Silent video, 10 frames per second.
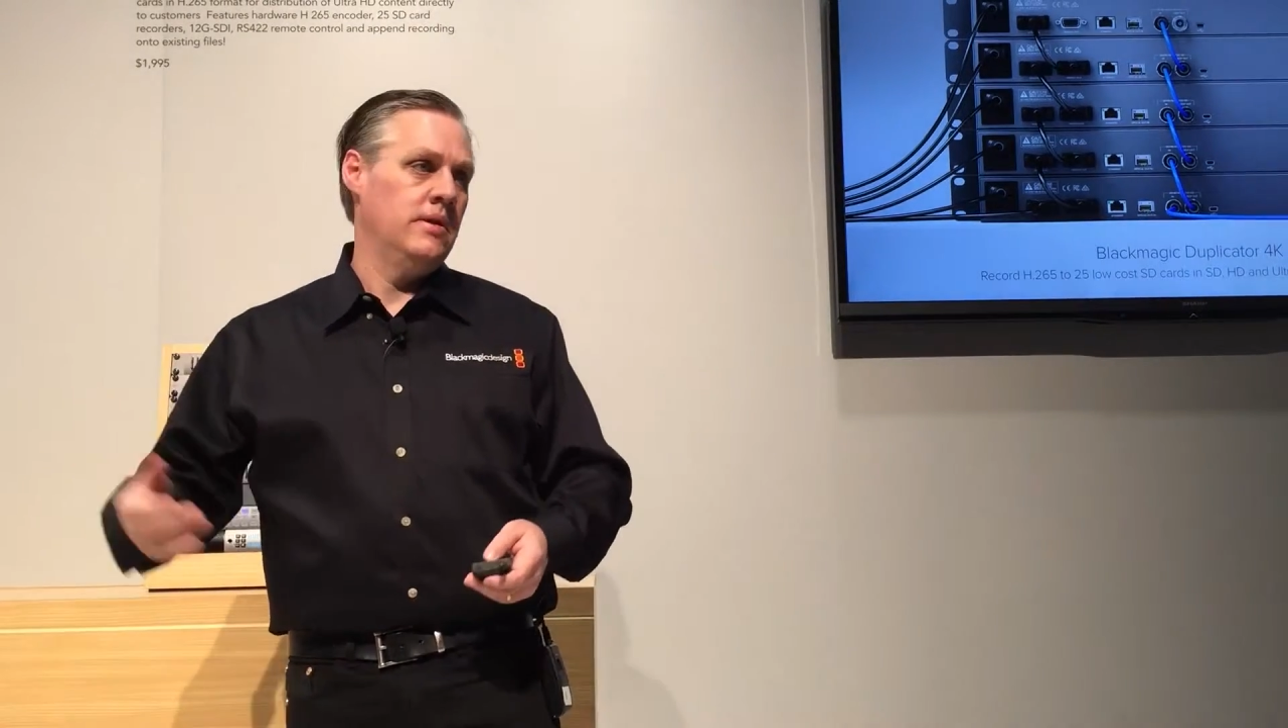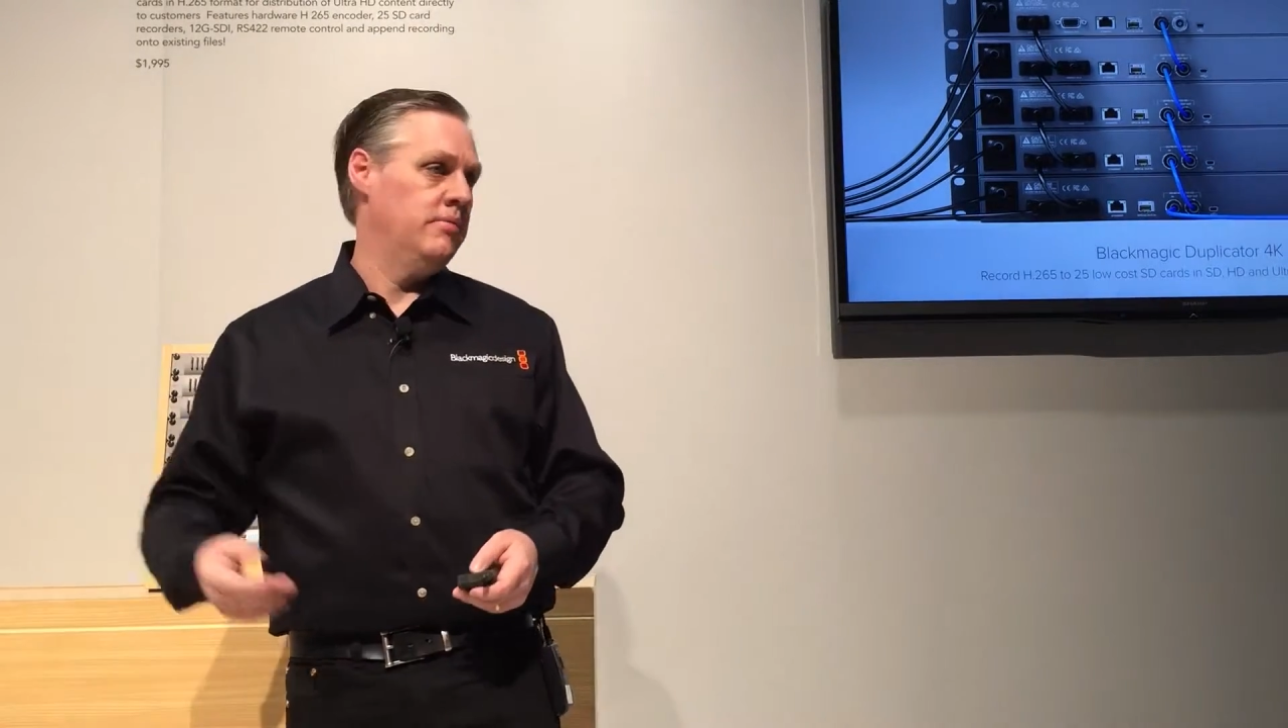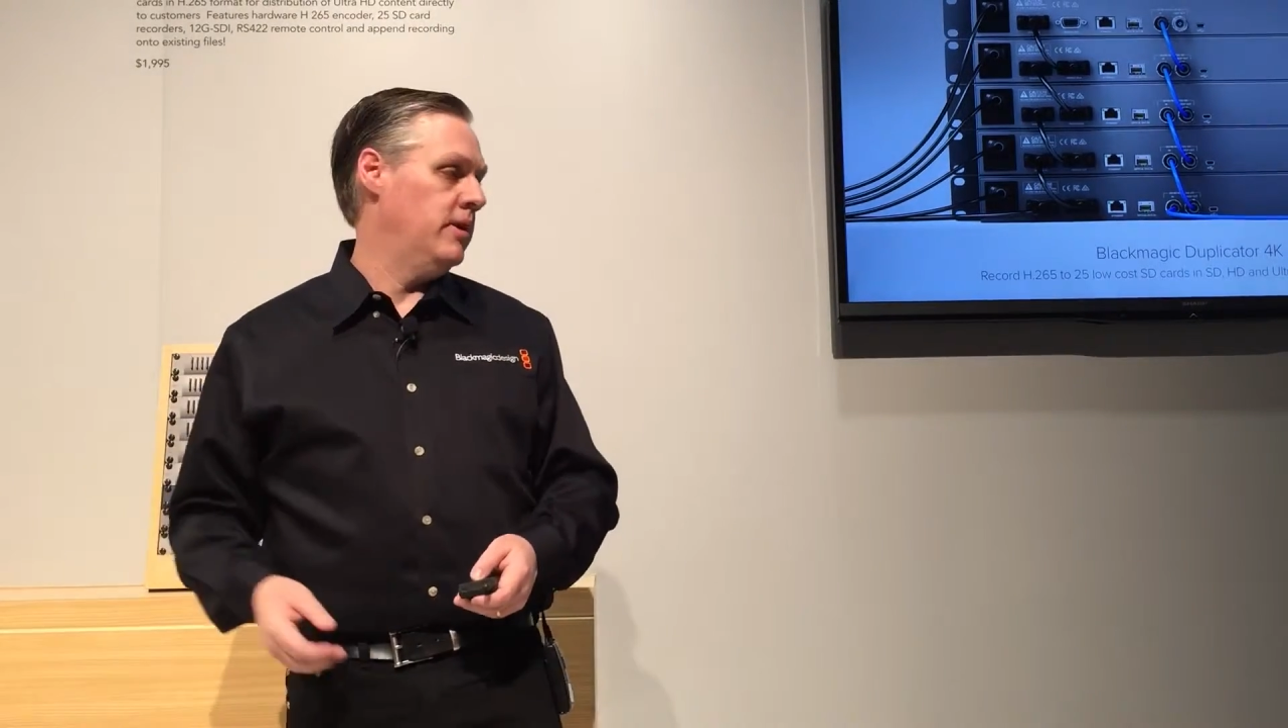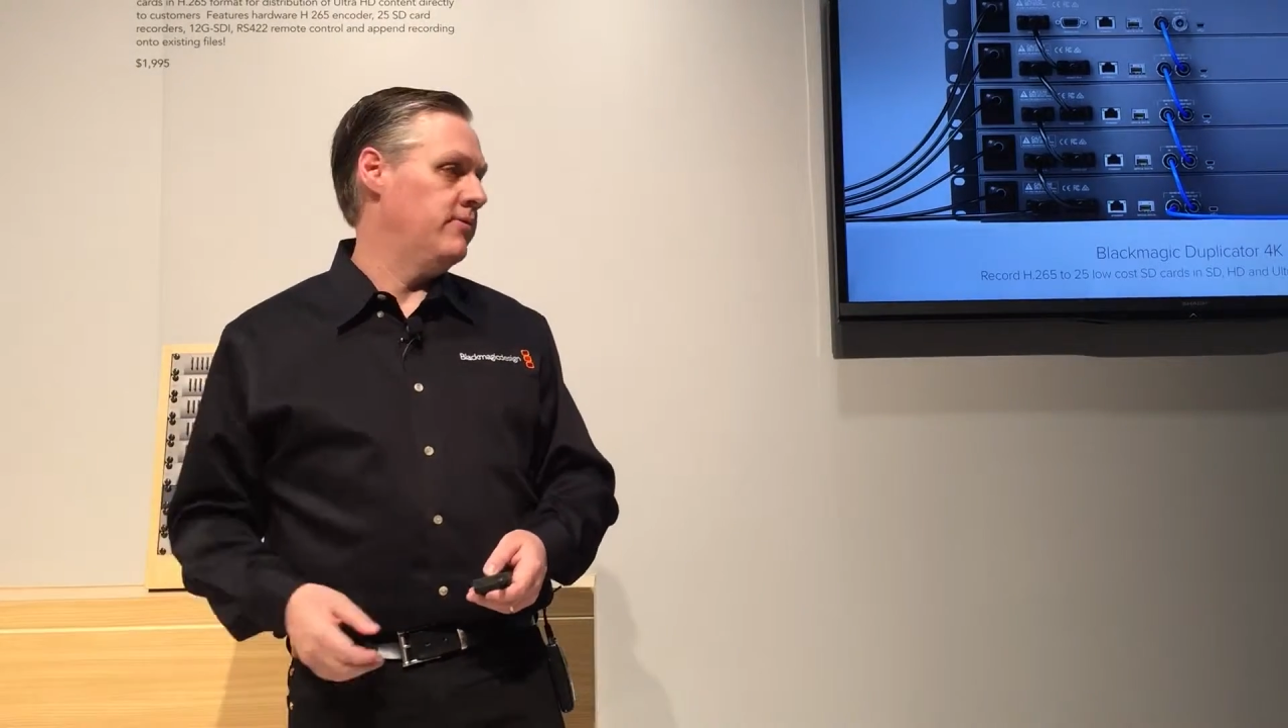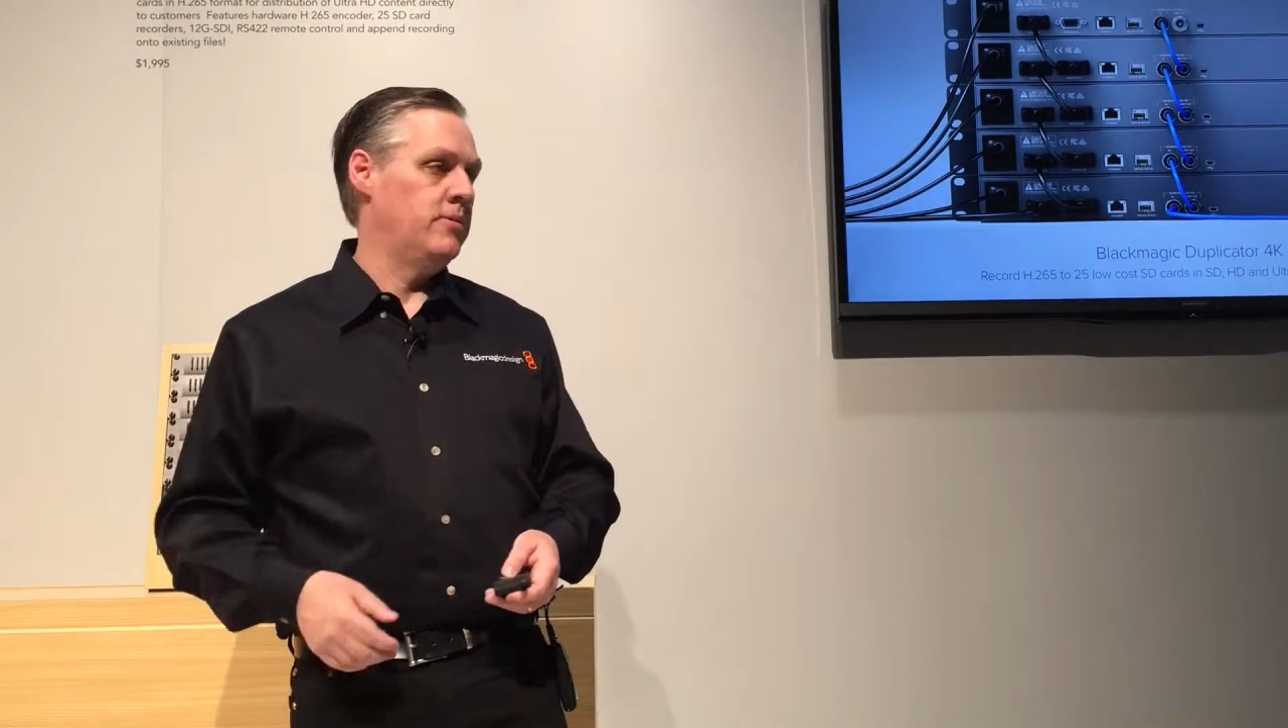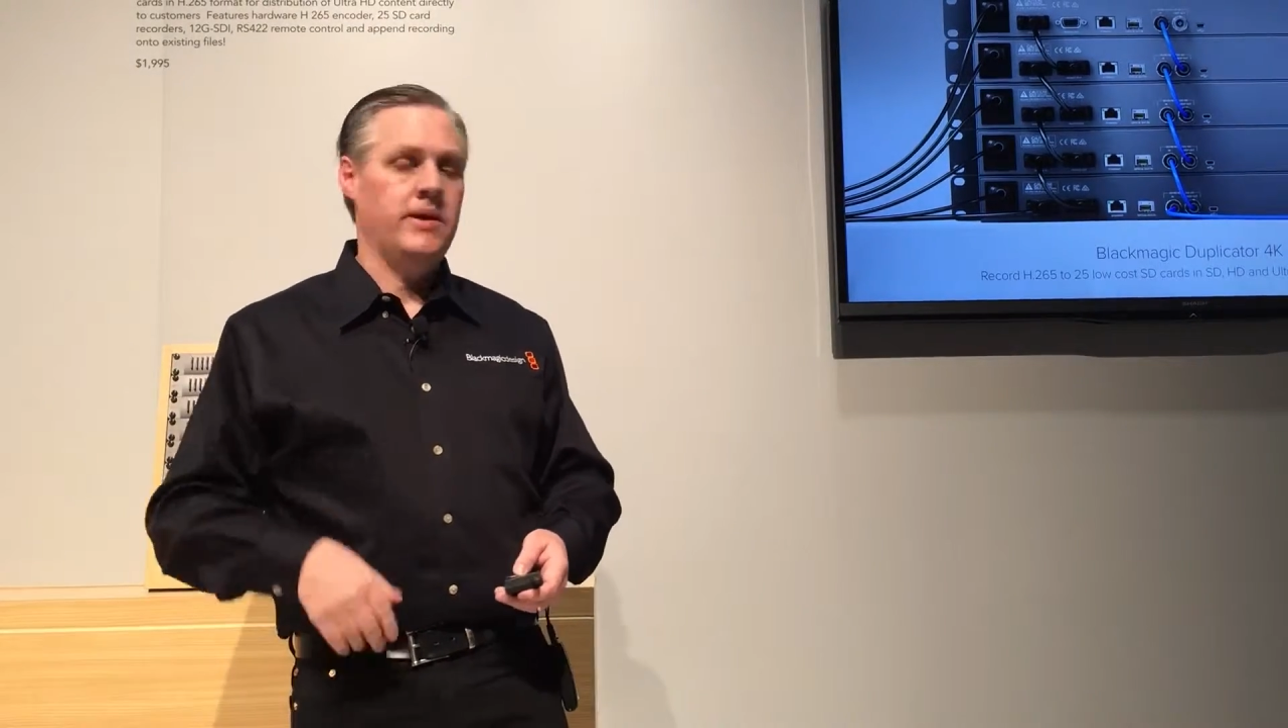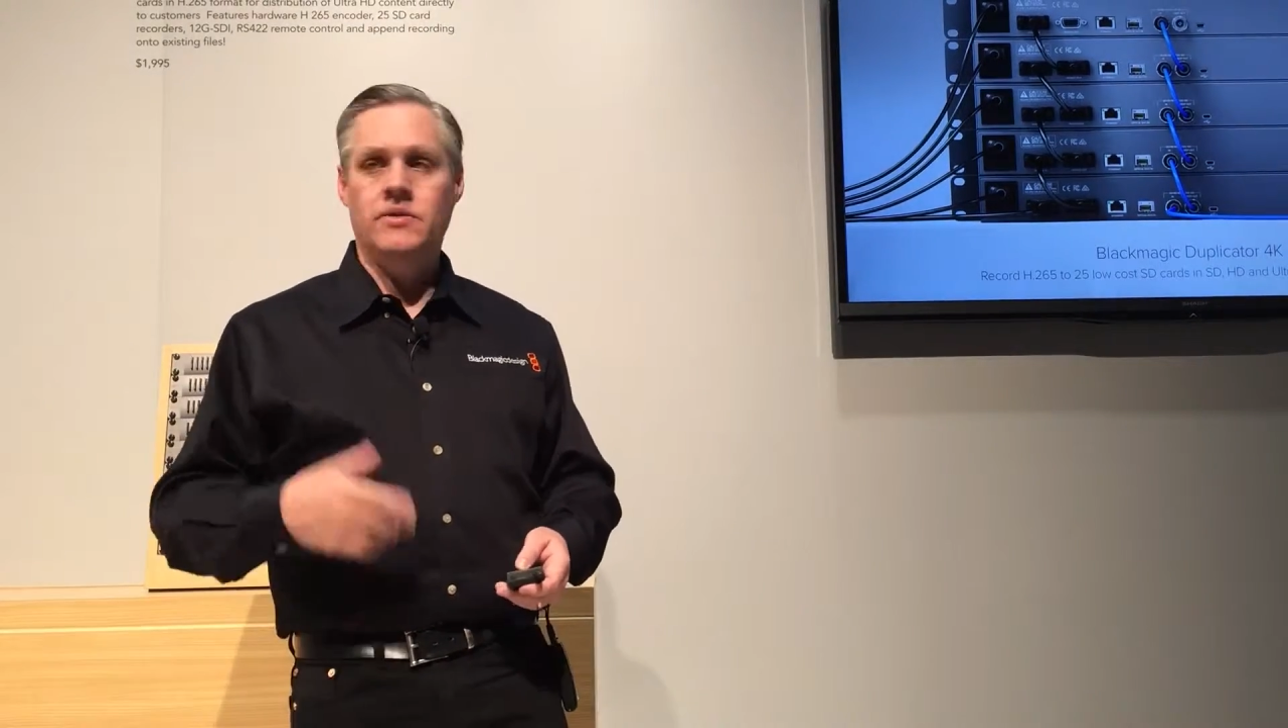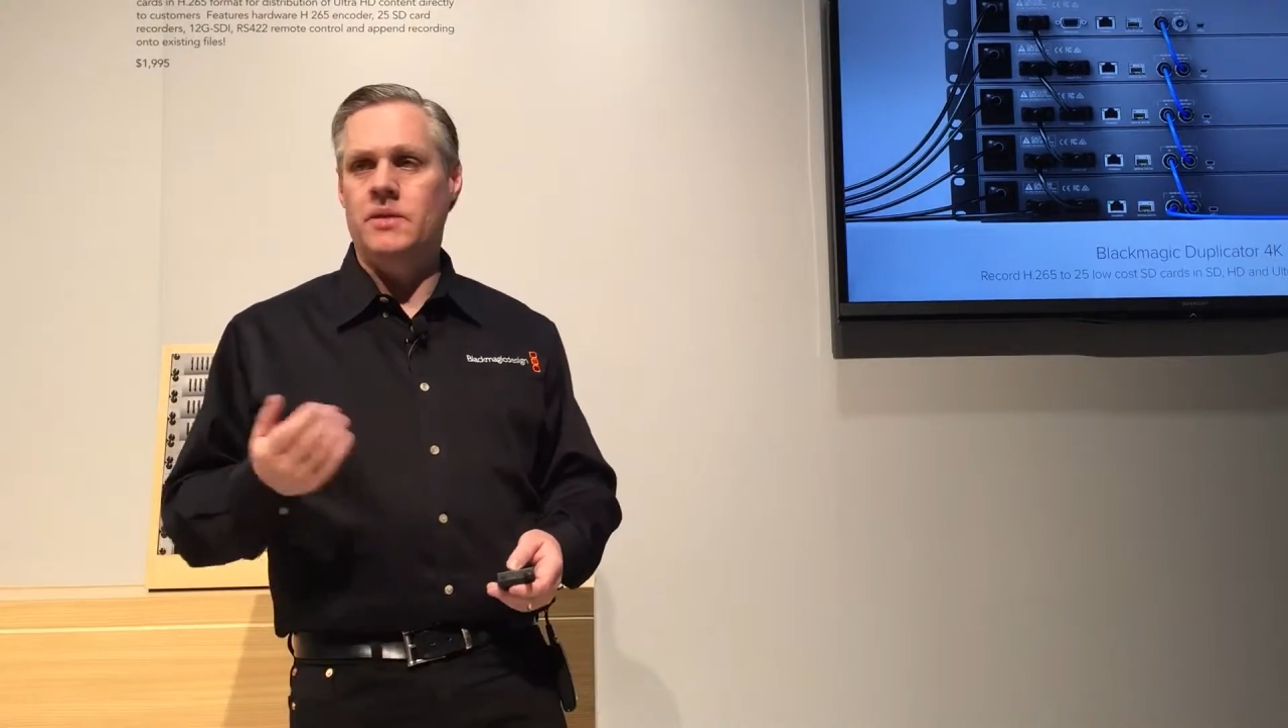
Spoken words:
and reformat